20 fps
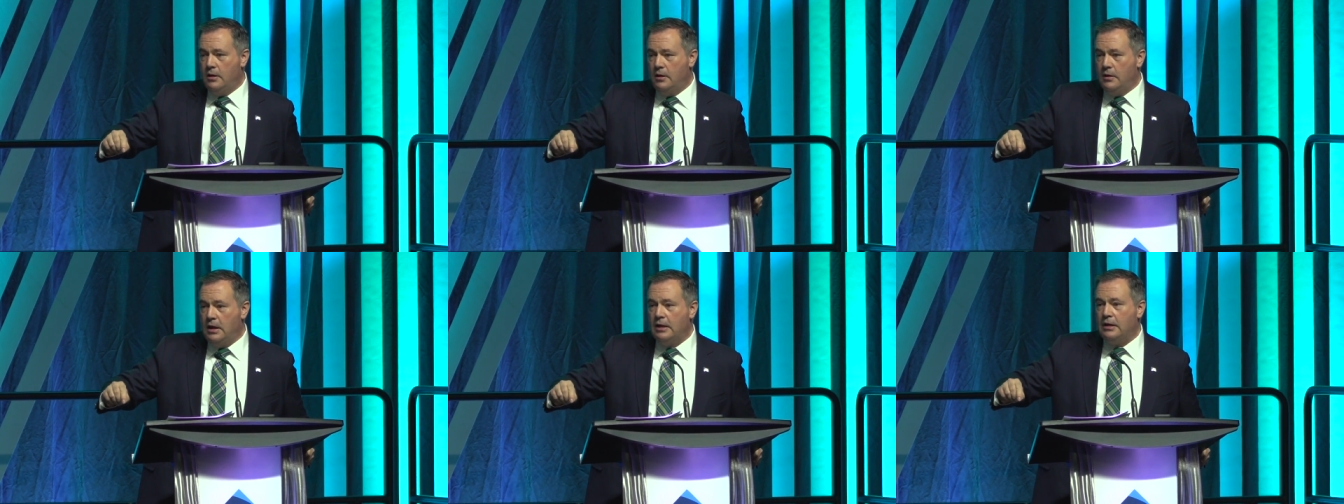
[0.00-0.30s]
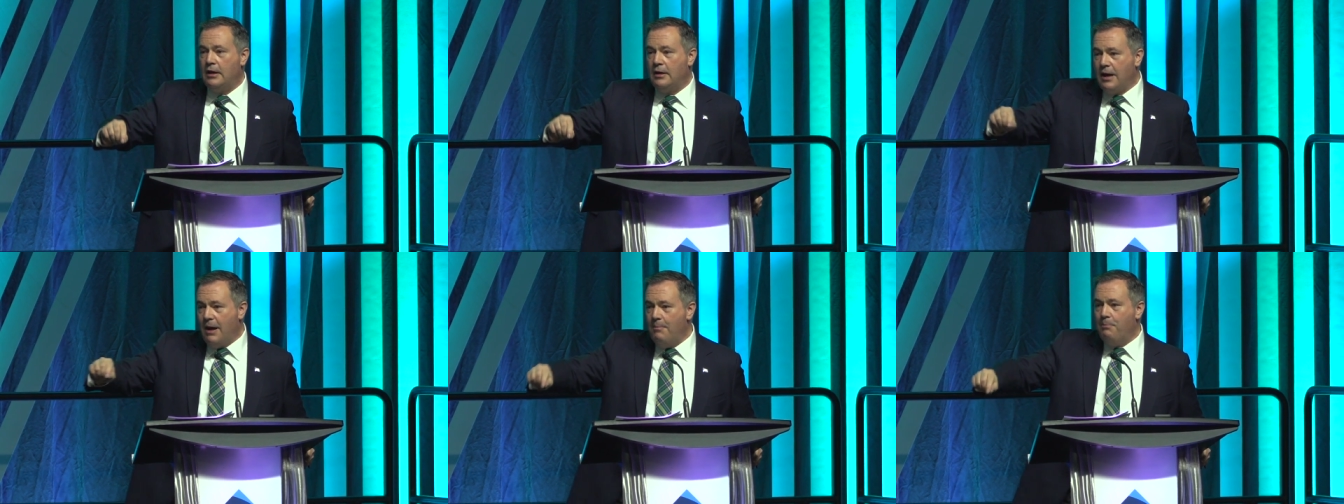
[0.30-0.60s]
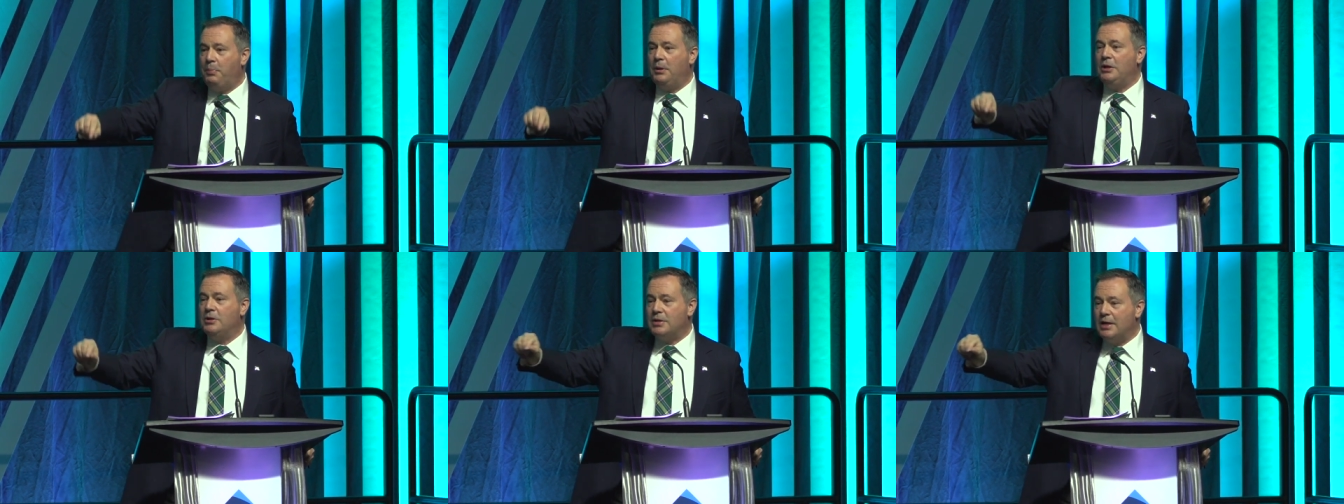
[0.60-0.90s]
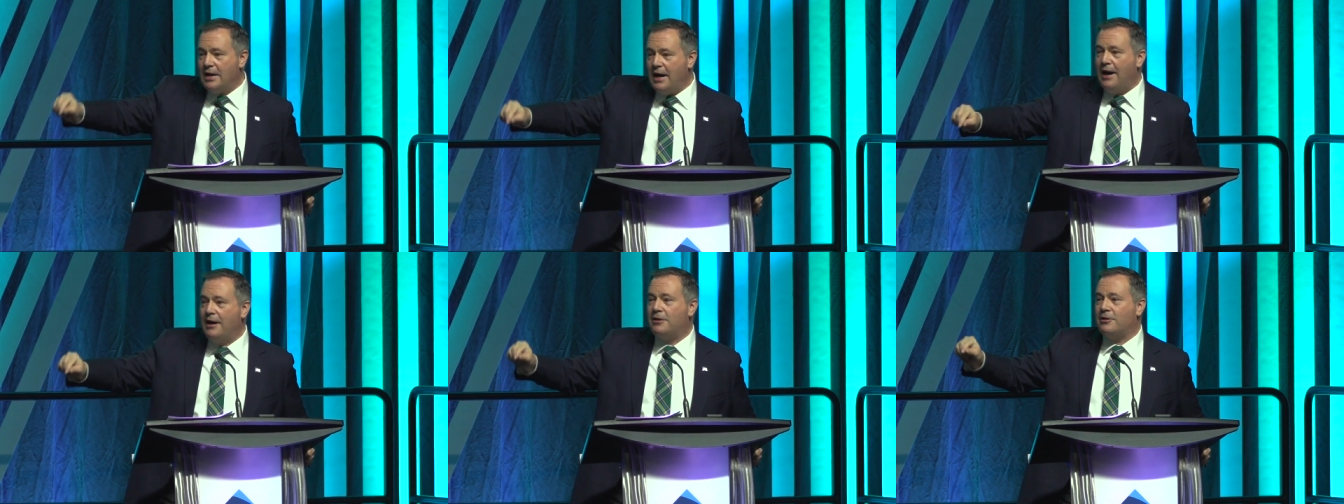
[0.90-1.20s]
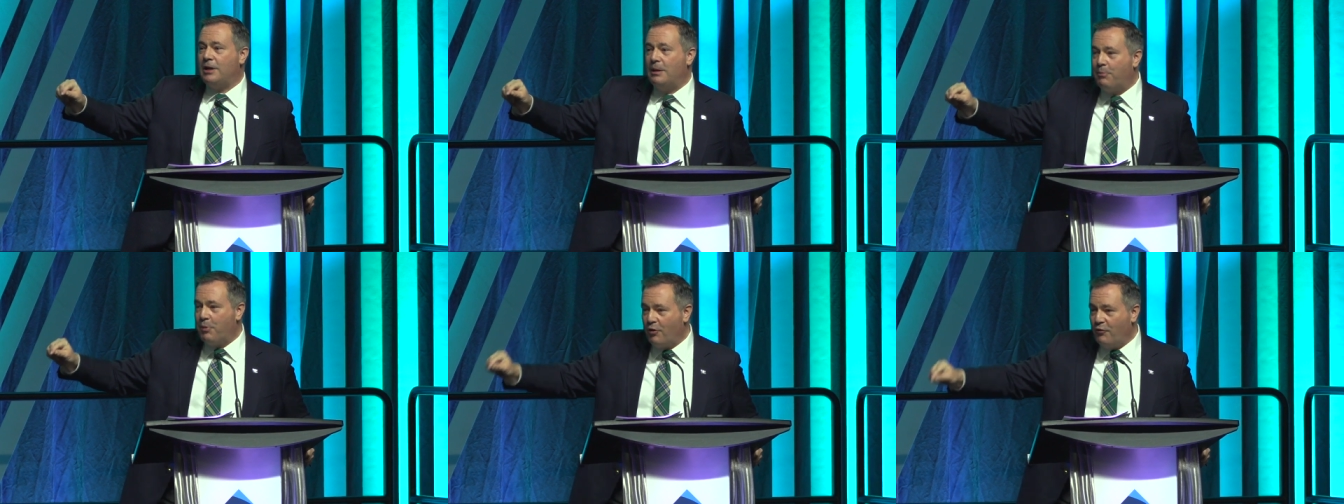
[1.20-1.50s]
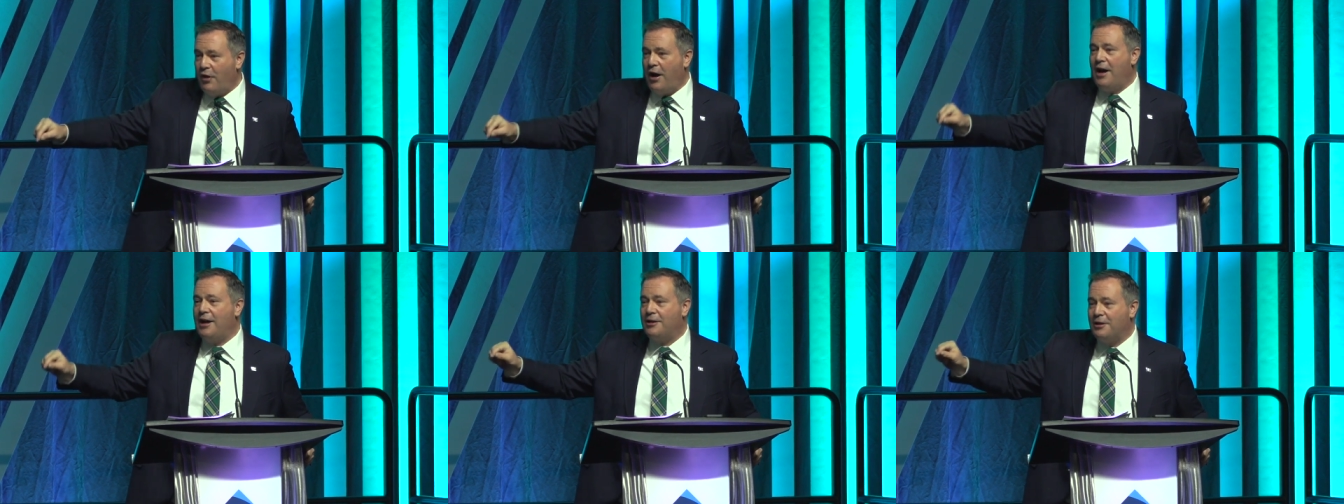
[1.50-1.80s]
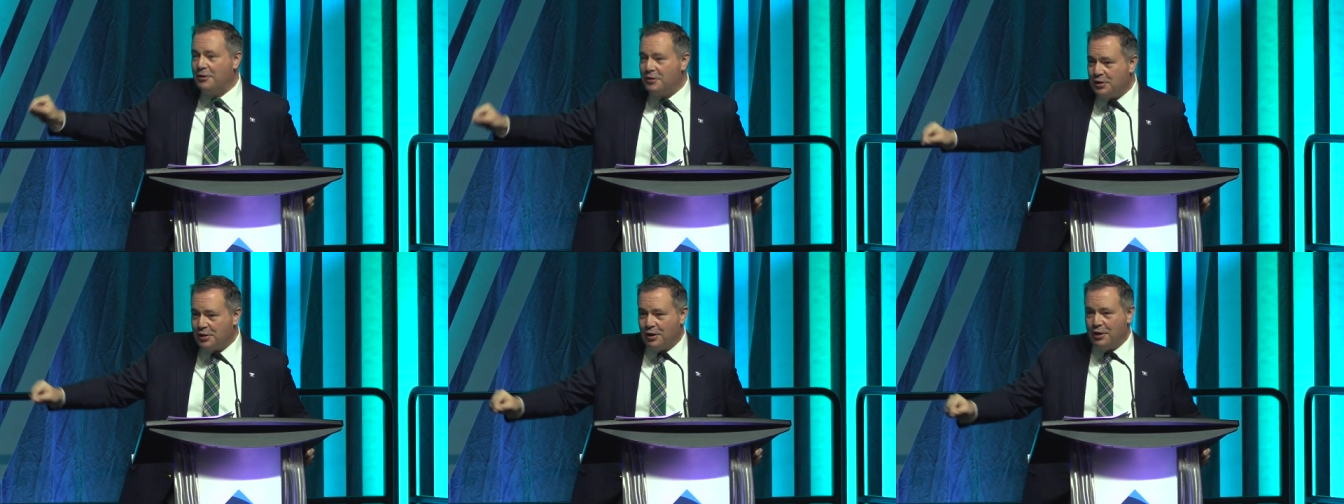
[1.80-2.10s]
that the companies that actually provide
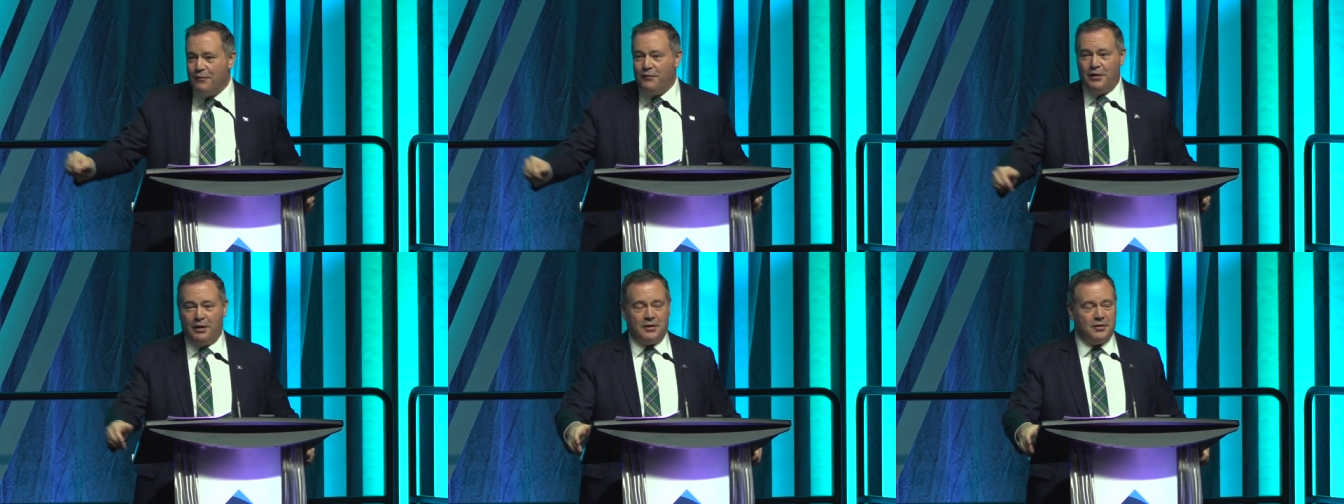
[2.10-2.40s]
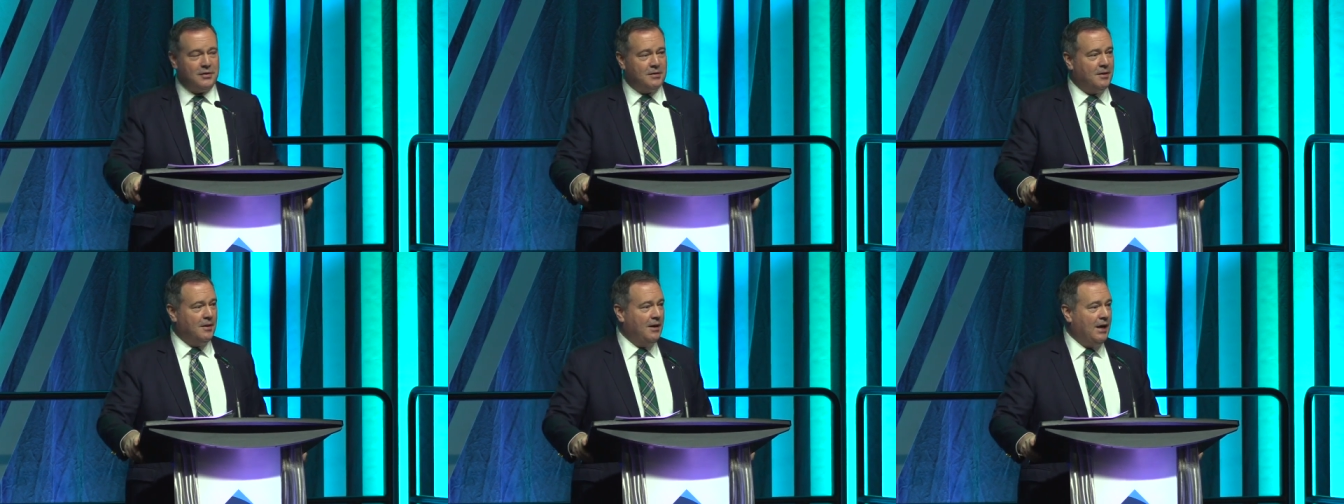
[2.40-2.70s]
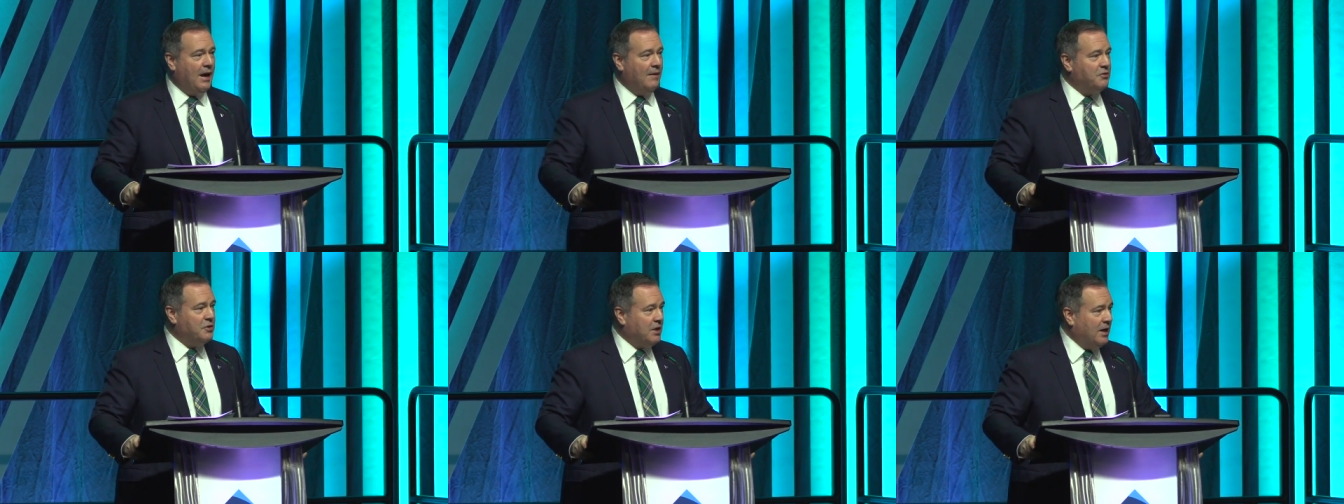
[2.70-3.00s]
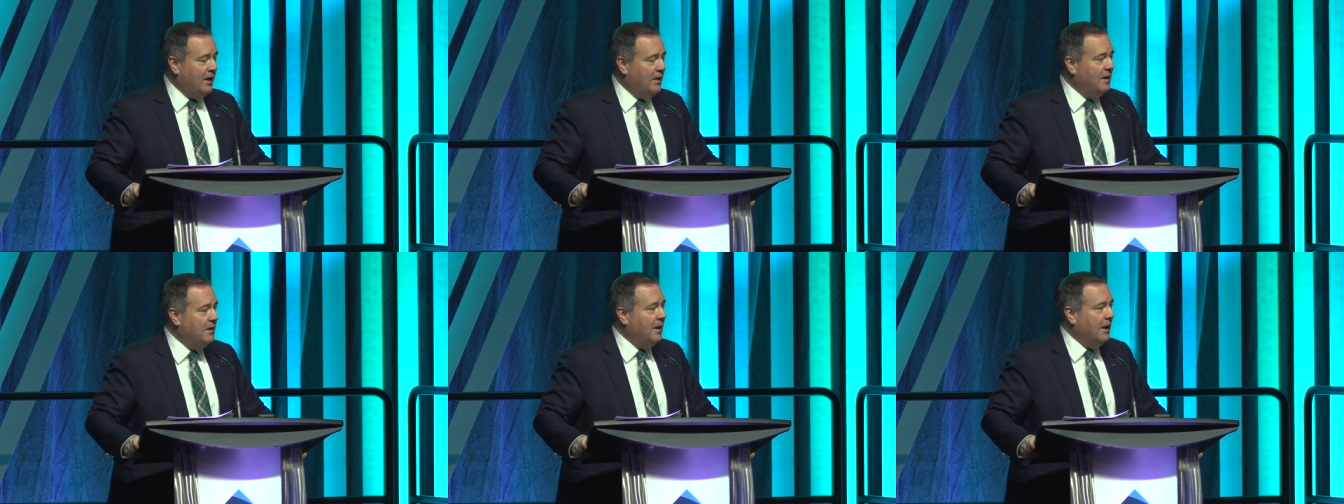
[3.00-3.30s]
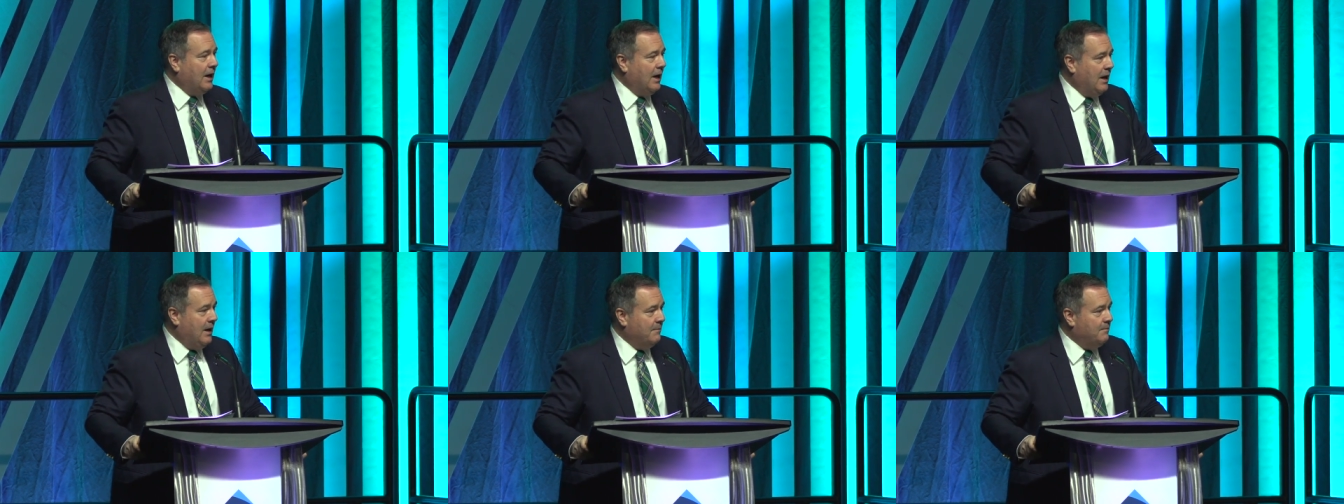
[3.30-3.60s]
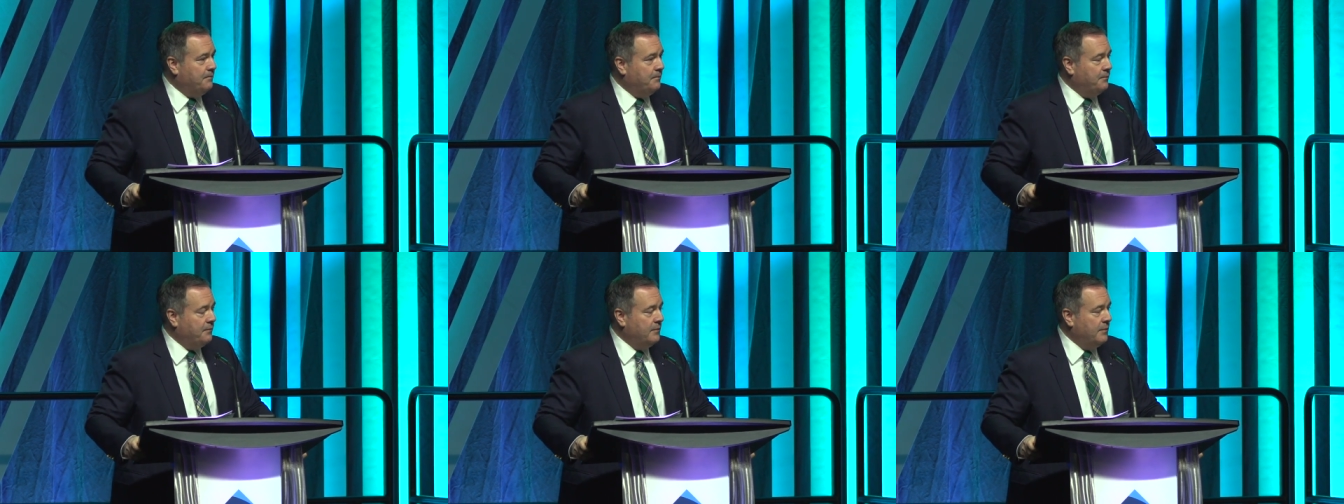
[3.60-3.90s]
the service have skin in the game.